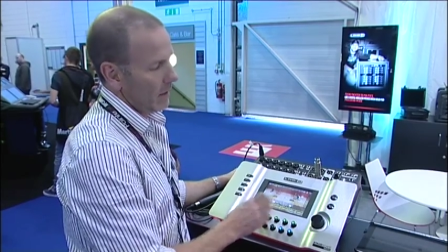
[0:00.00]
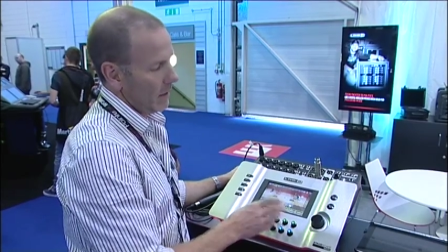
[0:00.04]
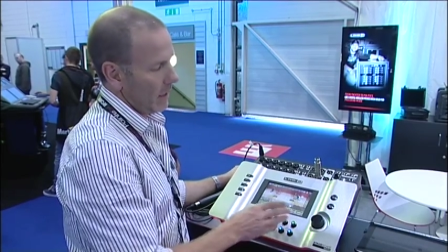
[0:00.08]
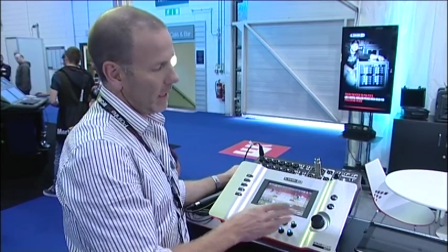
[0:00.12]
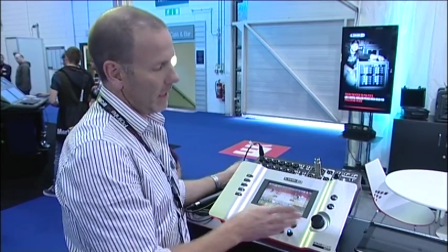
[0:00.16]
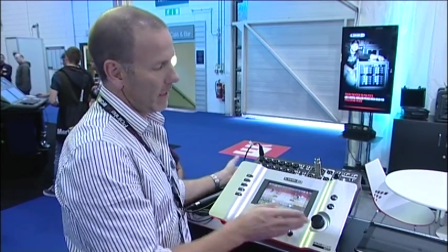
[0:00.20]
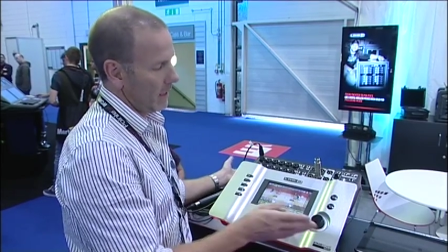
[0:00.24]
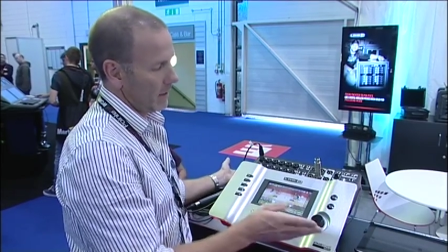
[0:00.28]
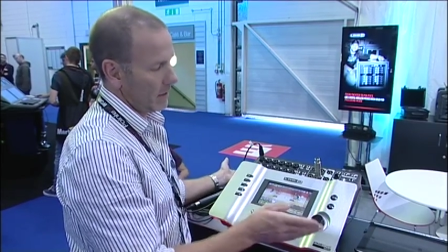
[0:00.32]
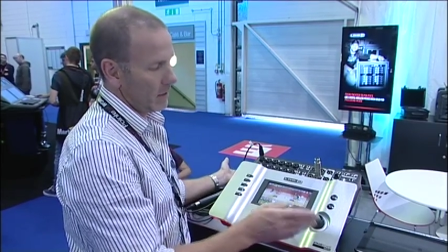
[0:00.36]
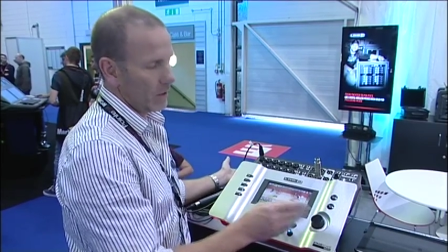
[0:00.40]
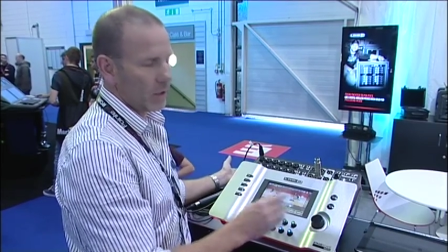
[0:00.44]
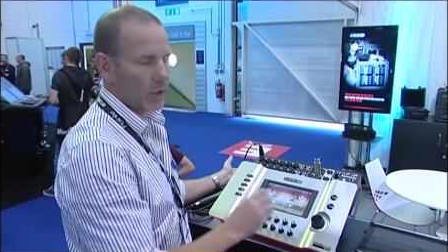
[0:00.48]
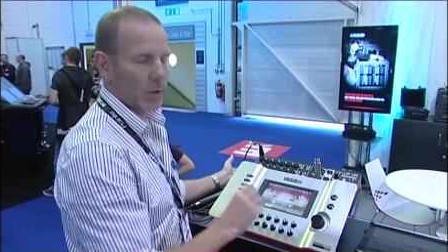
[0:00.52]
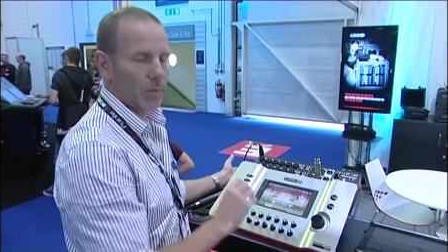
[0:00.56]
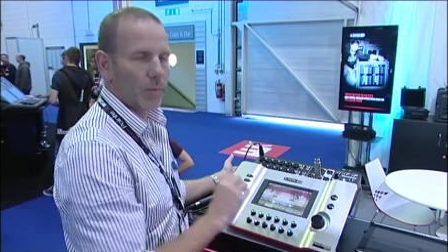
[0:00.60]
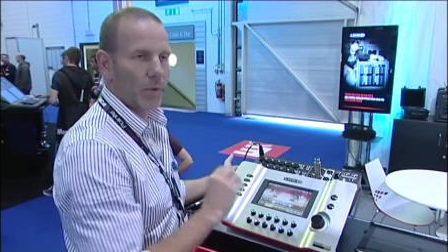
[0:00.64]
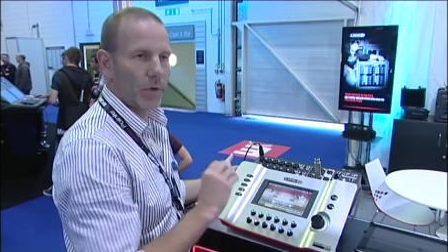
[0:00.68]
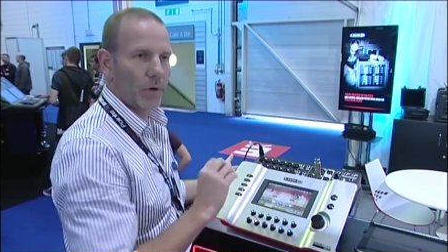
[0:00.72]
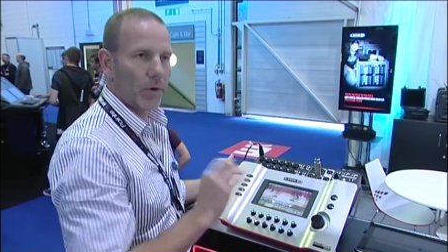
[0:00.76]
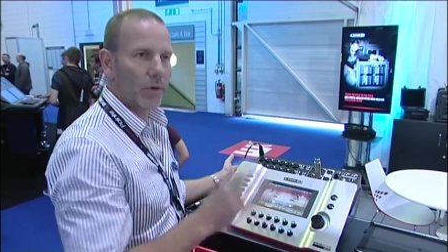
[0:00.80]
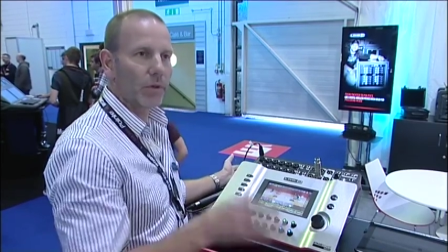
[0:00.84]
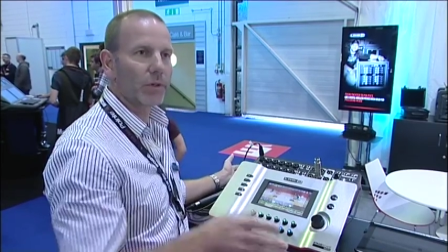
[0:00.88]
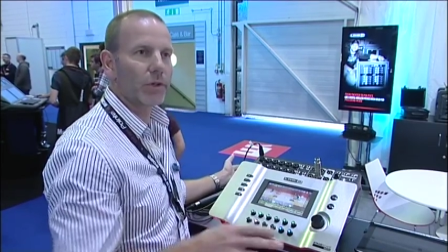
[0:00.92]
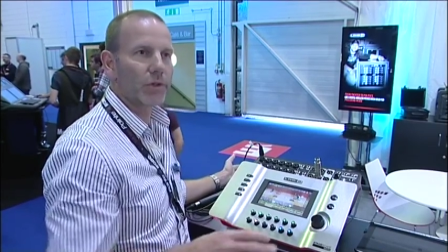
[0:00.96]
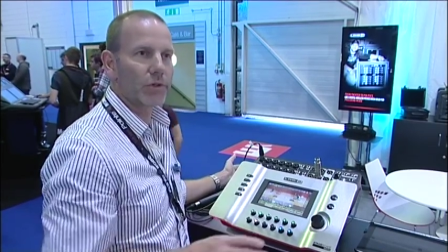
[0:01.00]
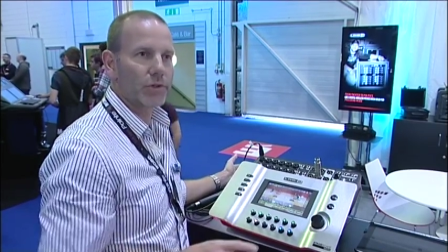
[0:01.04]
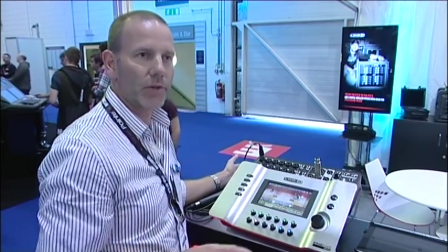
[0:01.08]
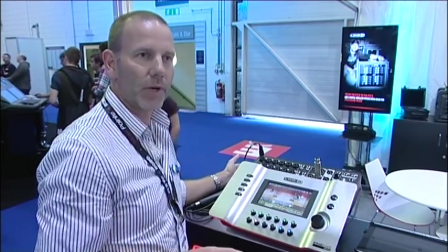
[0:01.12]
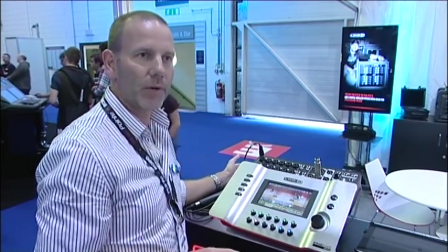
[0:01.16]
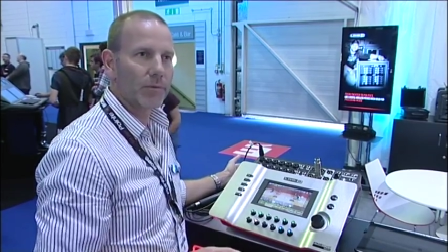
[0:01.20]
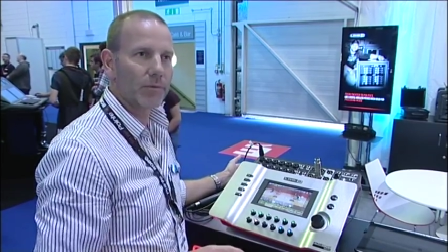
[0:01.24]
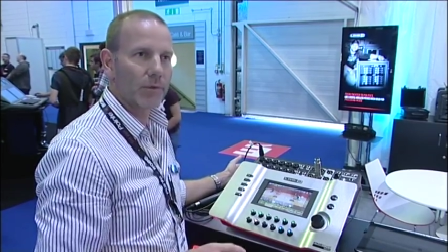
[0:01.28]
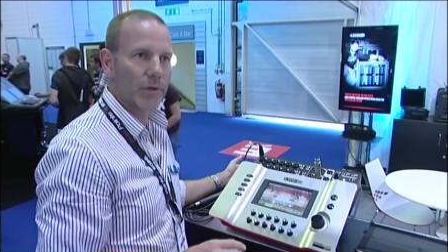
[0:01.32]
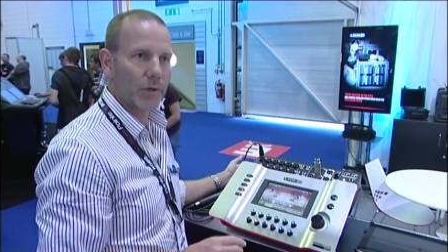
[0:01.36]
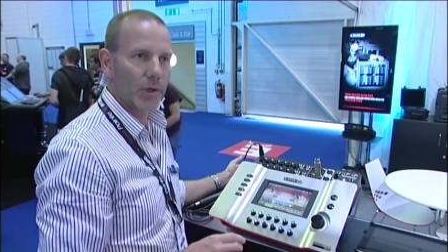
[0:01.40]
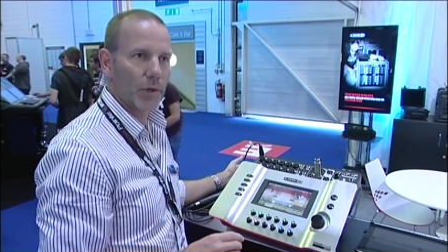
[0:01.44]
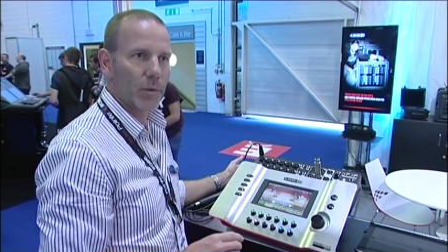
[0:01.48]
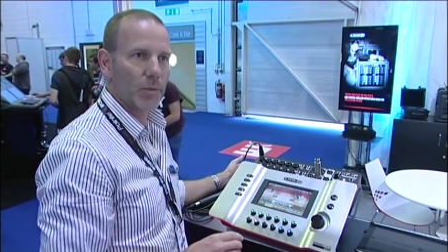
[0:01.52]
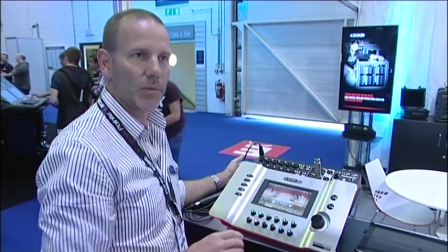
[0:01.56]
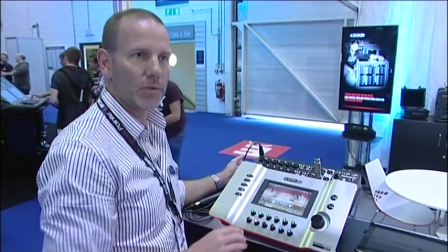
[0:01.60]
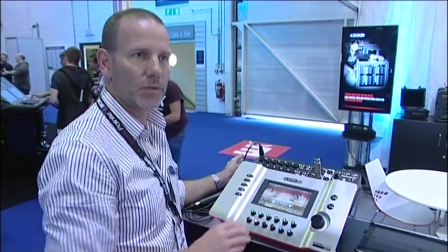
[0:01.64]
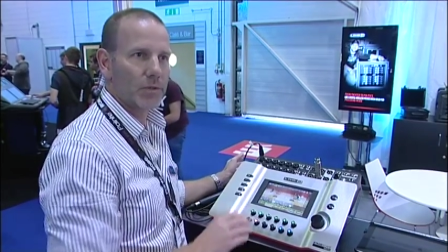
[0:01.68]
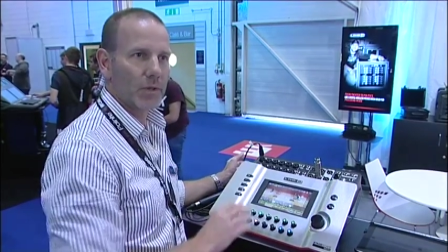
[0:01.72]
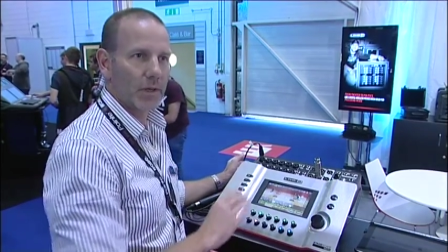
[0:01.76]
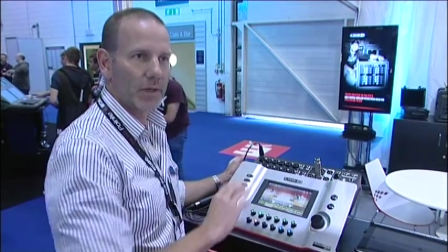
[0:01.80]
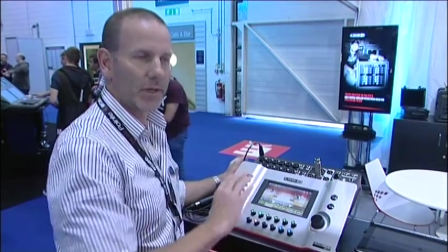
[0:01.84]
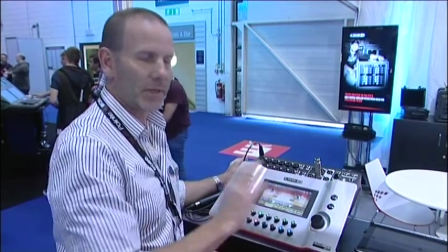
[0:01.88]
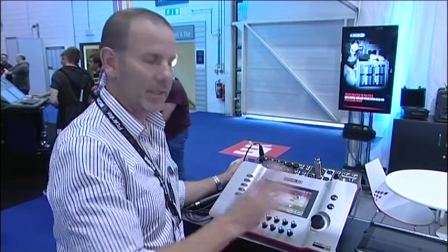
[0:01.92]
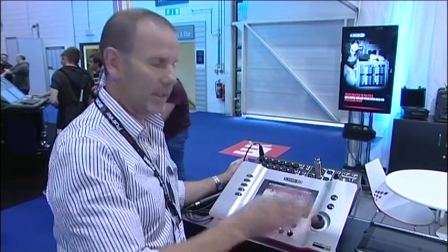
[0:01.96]
You can put all your drum
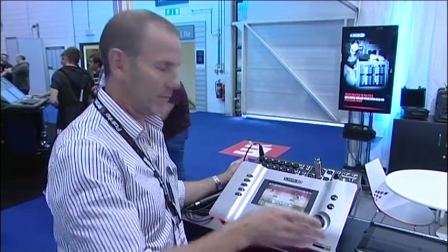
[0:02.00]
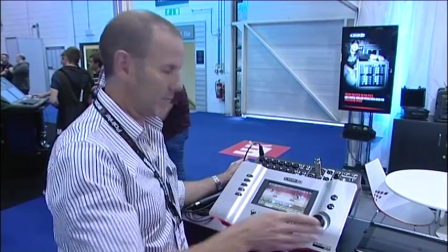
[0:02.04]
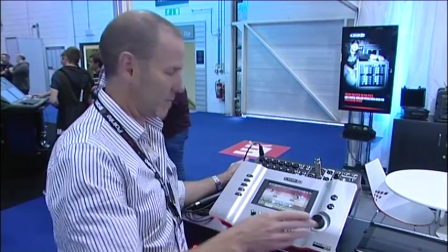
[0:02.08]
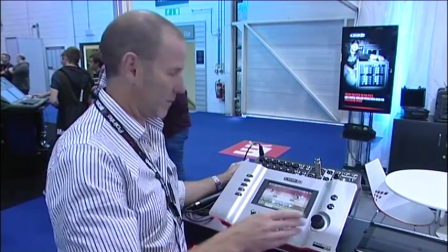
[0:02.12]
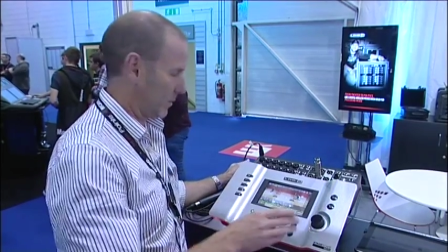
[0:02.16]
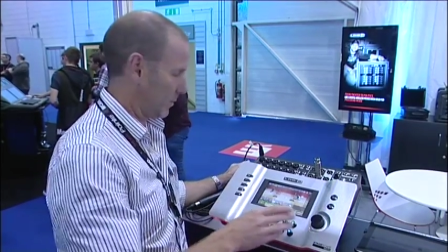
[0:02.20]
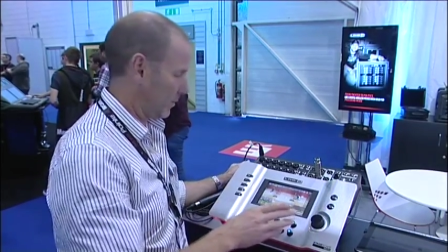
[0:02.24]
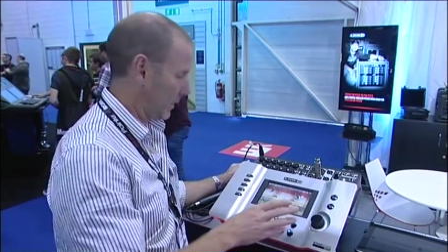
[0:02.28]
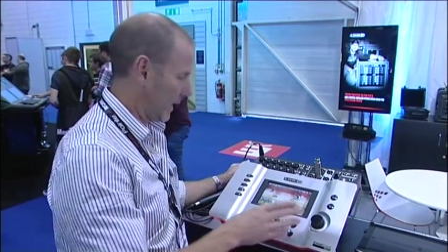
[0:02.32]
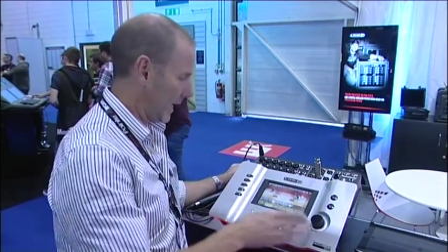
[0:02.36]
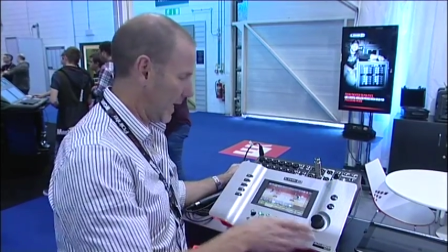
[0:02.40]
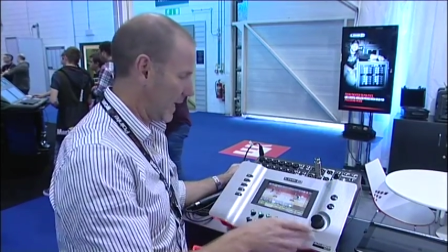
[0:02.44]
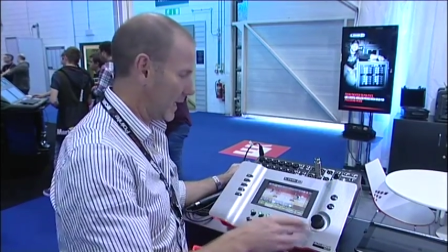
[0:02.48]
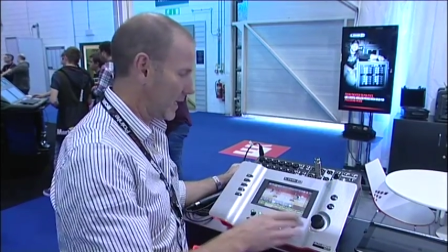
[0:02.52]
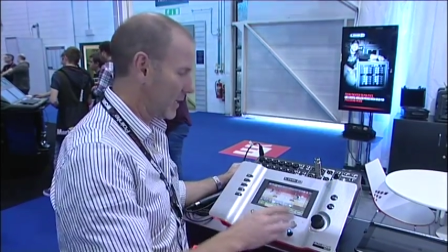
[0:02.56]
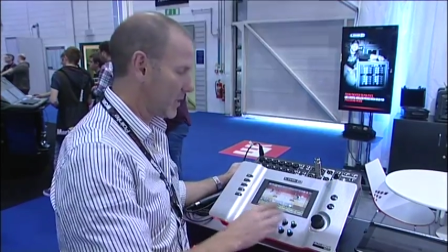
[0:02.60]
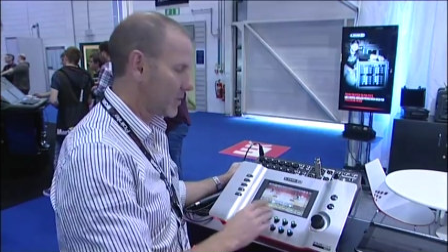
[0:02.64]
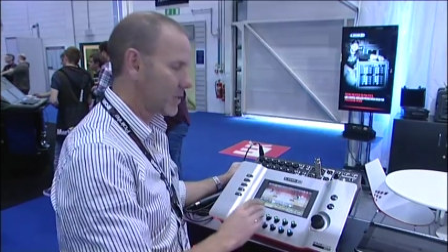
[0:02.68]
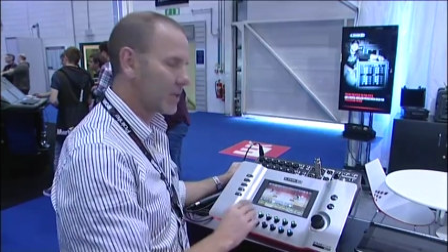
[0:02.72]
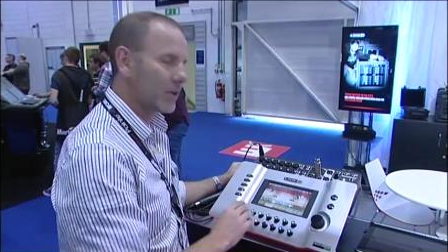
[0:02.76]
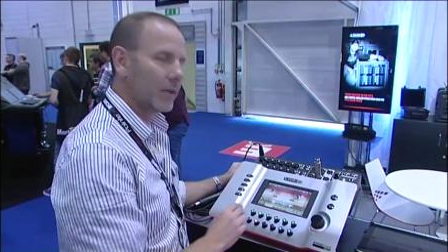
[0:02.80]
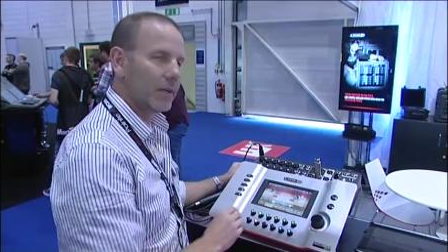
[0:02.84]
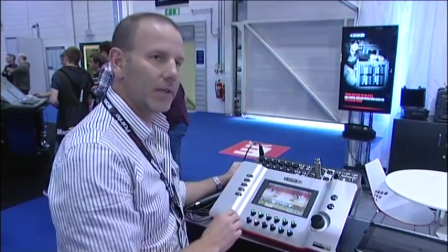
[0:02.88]
groups on a different page